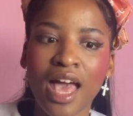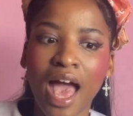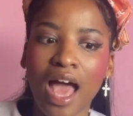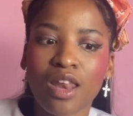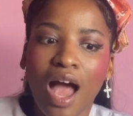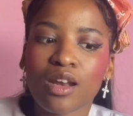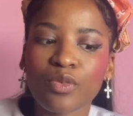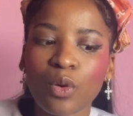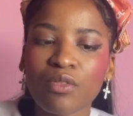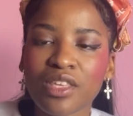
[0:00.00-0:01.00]
And out of
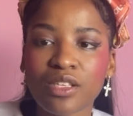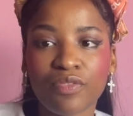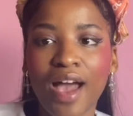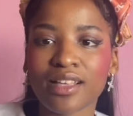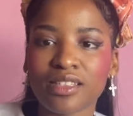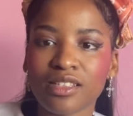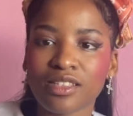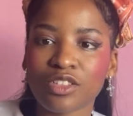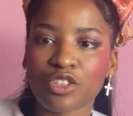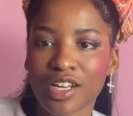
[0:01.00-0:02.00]
all of these
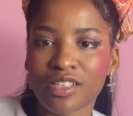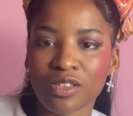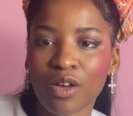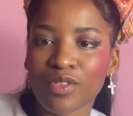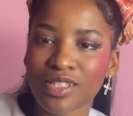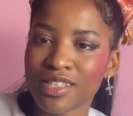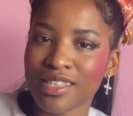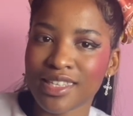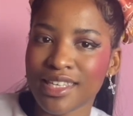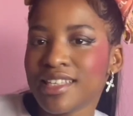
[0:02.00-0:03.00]
factors, dress is obviously
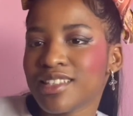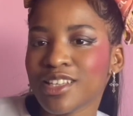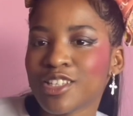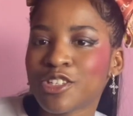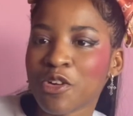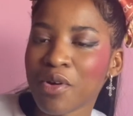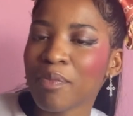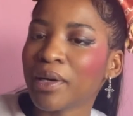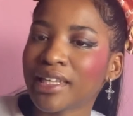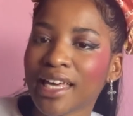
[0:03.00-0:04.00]
the easiest to
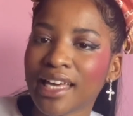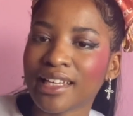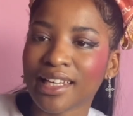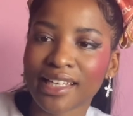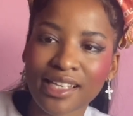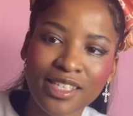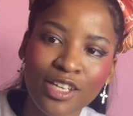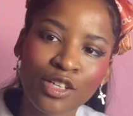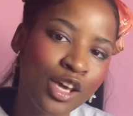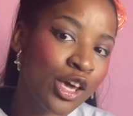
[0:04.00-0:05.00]
replicate. Like I
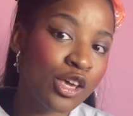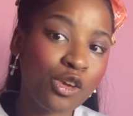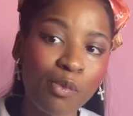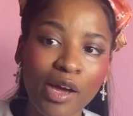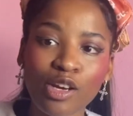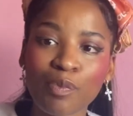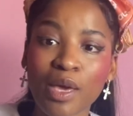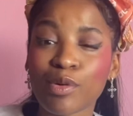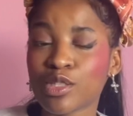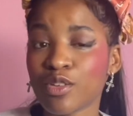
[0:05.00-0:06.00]
said, you might not be
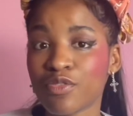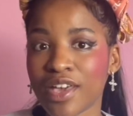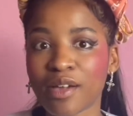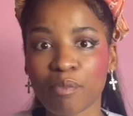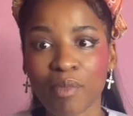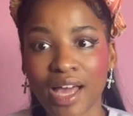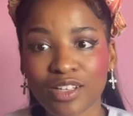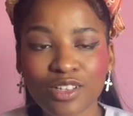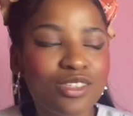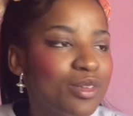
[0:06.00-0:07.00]
able to fake
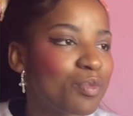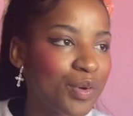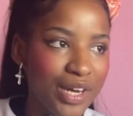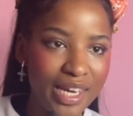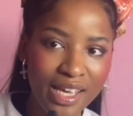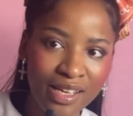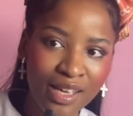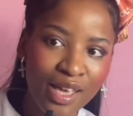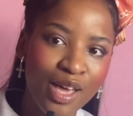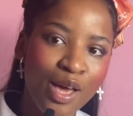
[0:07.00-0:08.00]
manners and breeding,
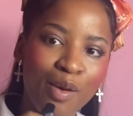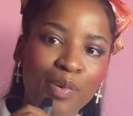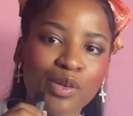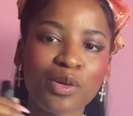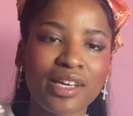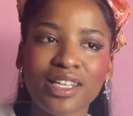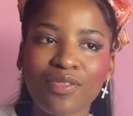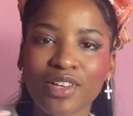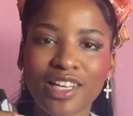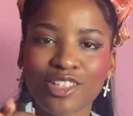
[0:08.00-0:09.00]
but you can
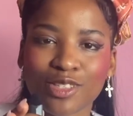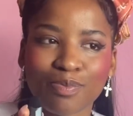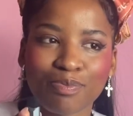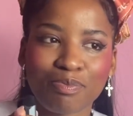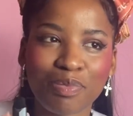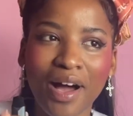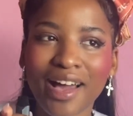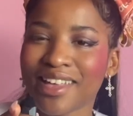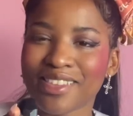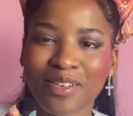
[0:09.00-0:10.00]
definitely just
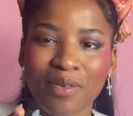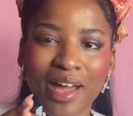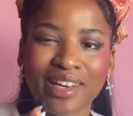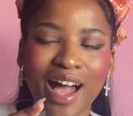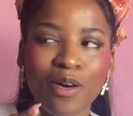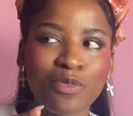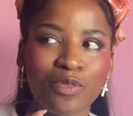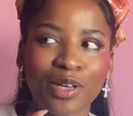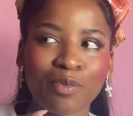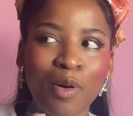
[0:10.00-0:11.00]
buy the right
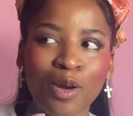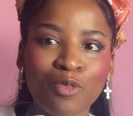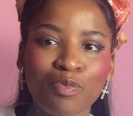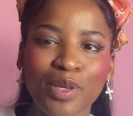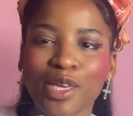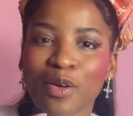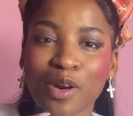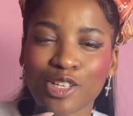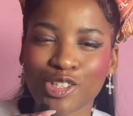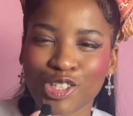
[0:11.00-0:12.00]
outfit. And part of being
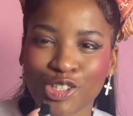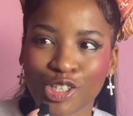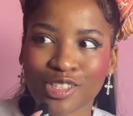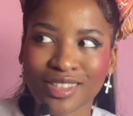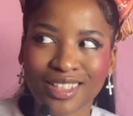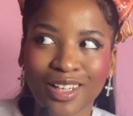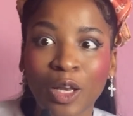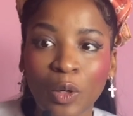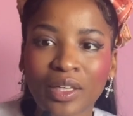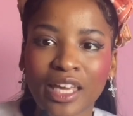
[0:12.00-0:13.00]
rich is just
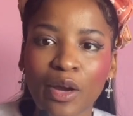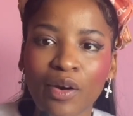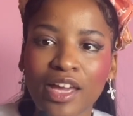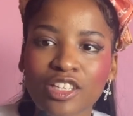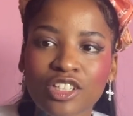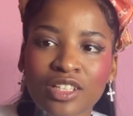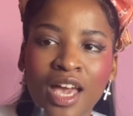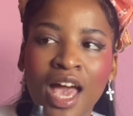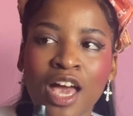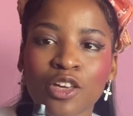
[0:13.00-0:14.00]
looking rich.
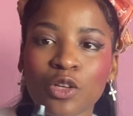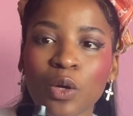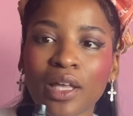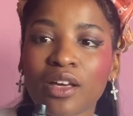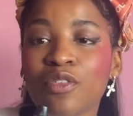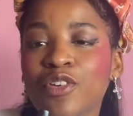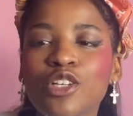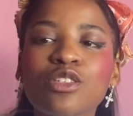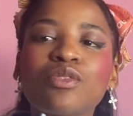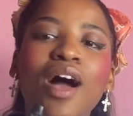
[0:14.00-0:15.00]
You know, like
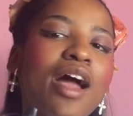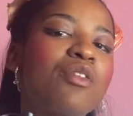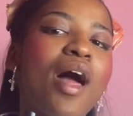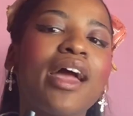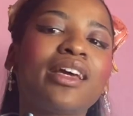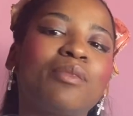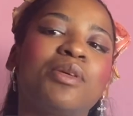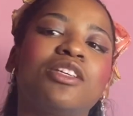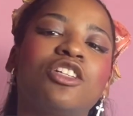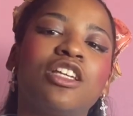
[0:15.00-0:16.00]
officials of high rank and
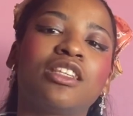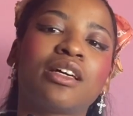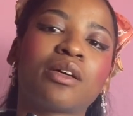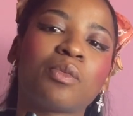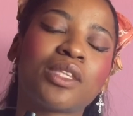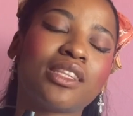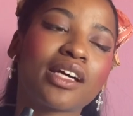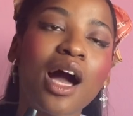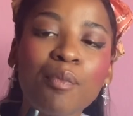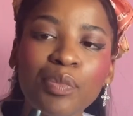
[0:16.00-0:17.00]
position within the
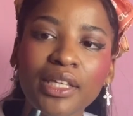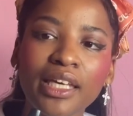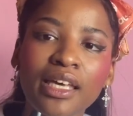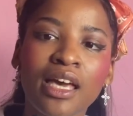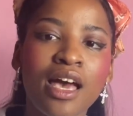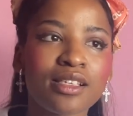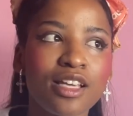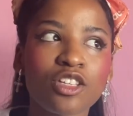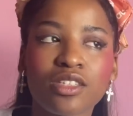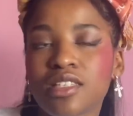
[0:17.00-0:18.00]
company,
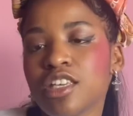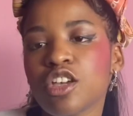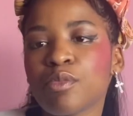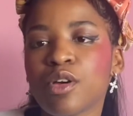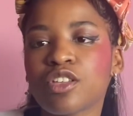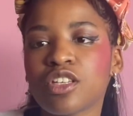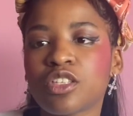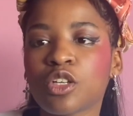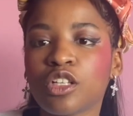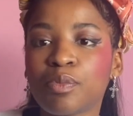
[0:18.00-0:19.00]
such as senior merchants,
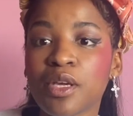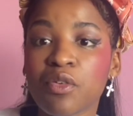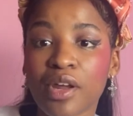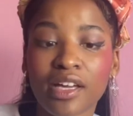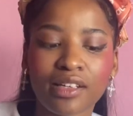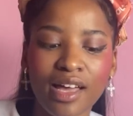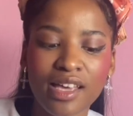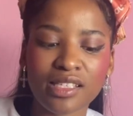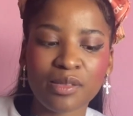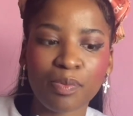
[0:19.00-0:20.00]
could be
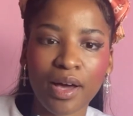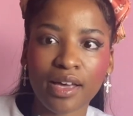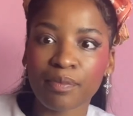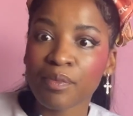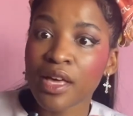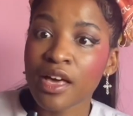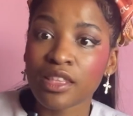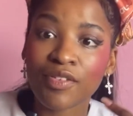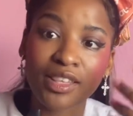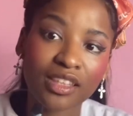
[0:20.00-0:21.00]
recognized by the
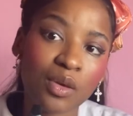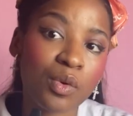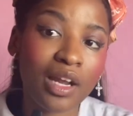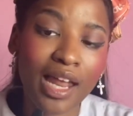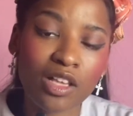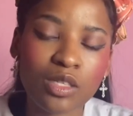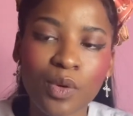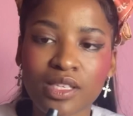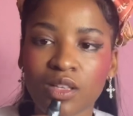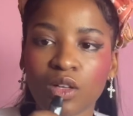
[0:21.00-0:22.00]
fact that they were allowed to wear
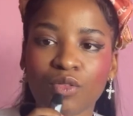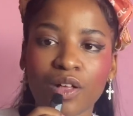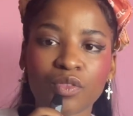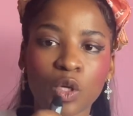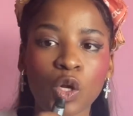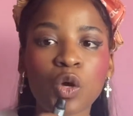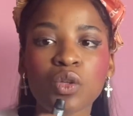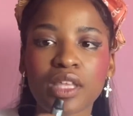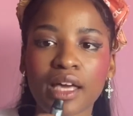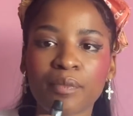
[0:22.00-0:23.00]
silk velvet
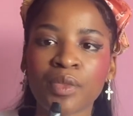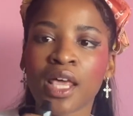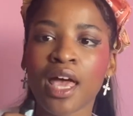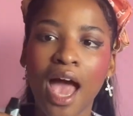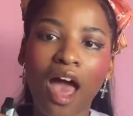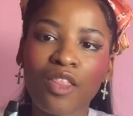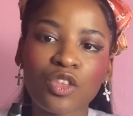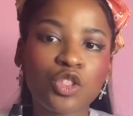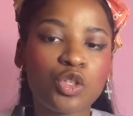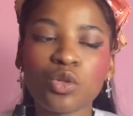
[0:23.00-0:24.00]
clothing. And the
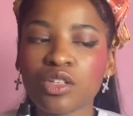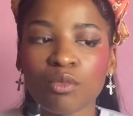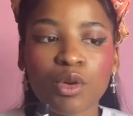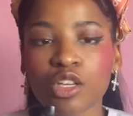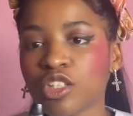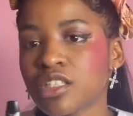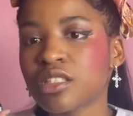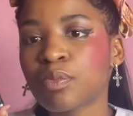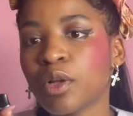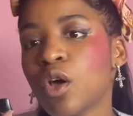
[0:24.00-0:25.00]
junior merchants
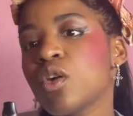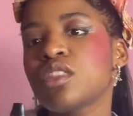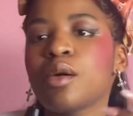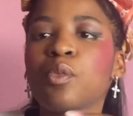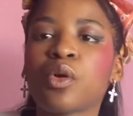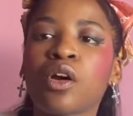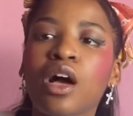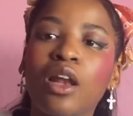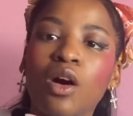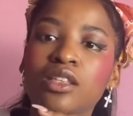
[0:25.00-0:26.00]
below them were
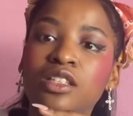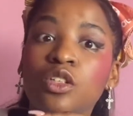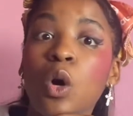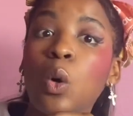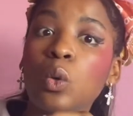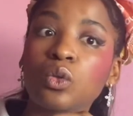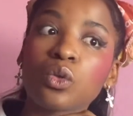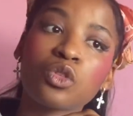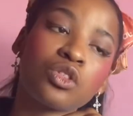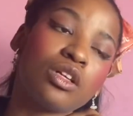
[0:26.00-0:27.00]
allotted gold or
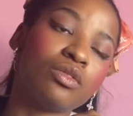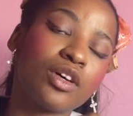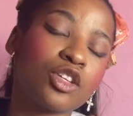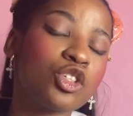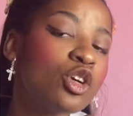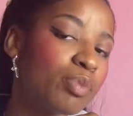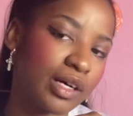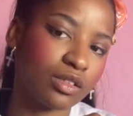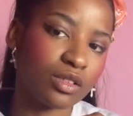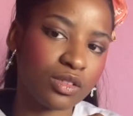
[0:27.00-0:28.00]
silver shoe
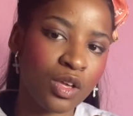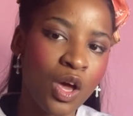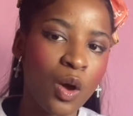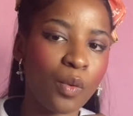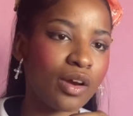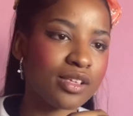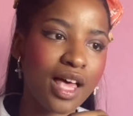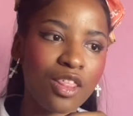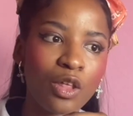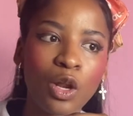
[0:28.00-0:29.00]
buckles, whereas
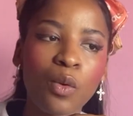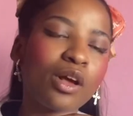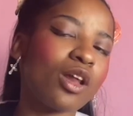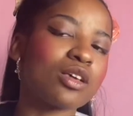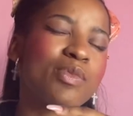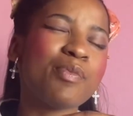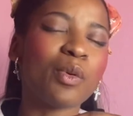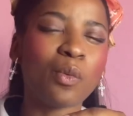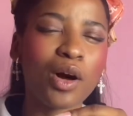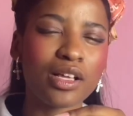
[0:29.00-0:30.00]
other lower class people
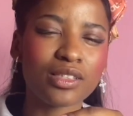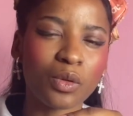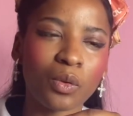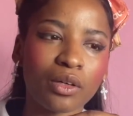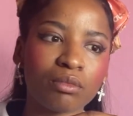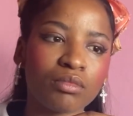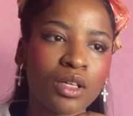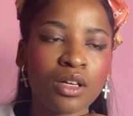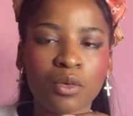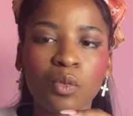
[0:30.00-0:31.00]
weren't or
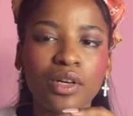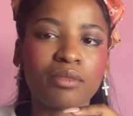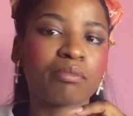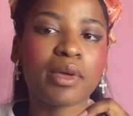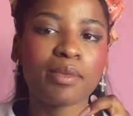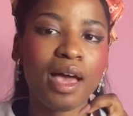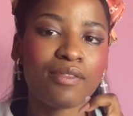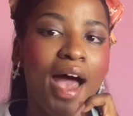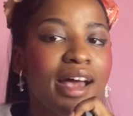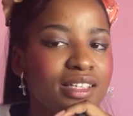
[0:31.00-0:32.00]
wouldn't maybe have
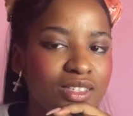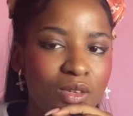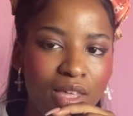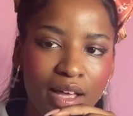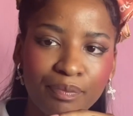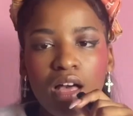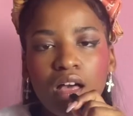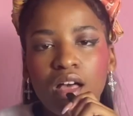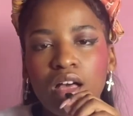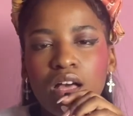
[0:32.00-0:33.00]
access to that.
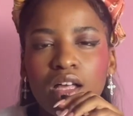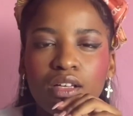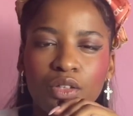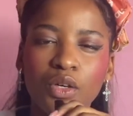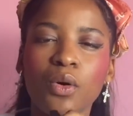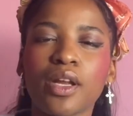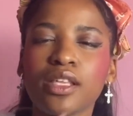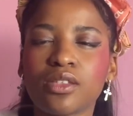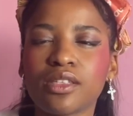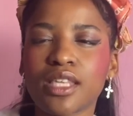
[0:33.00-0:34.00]
And according
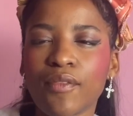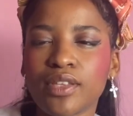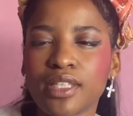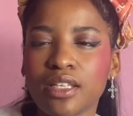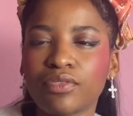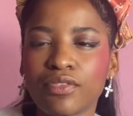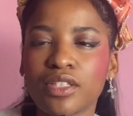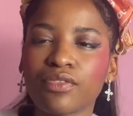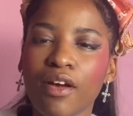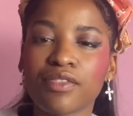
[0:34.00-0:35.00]
to the
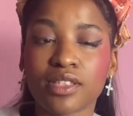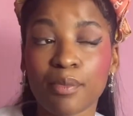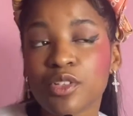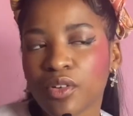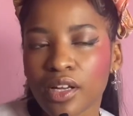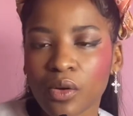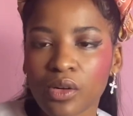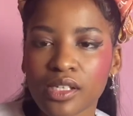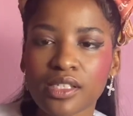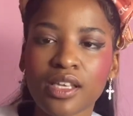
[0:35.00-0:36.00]
1755 Sumptuary
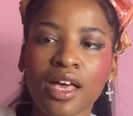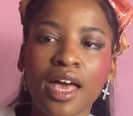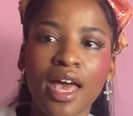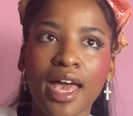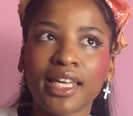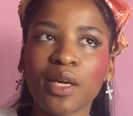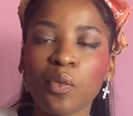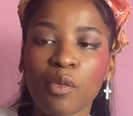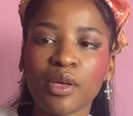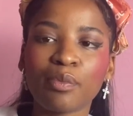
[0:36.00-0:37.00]
Laws, any
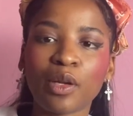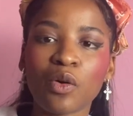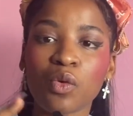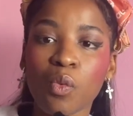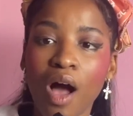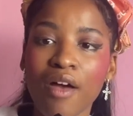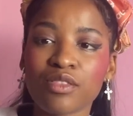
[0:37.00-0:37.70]
woman below the wives